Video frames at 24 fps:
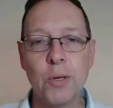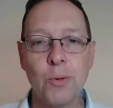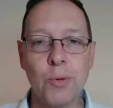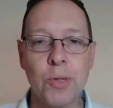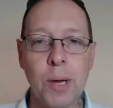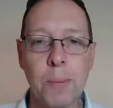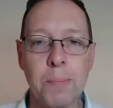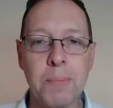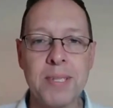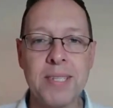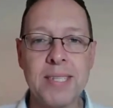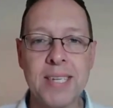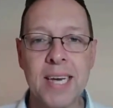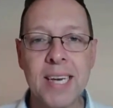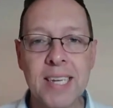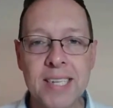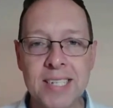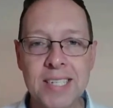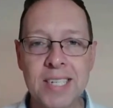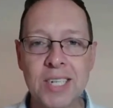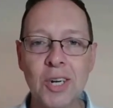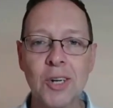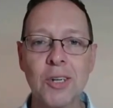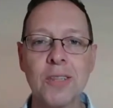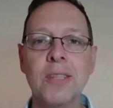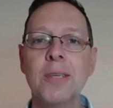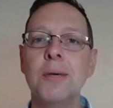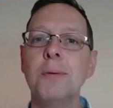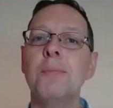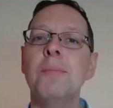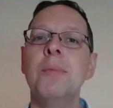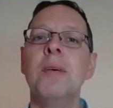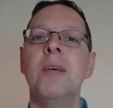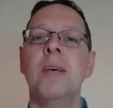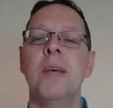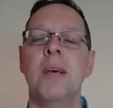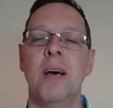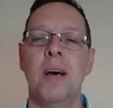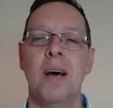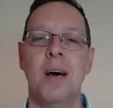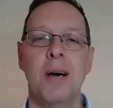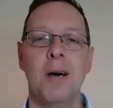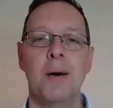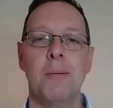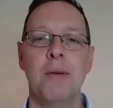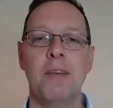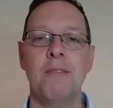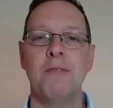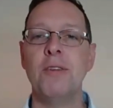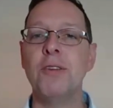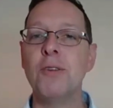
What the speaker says: You'll not be tested on them. If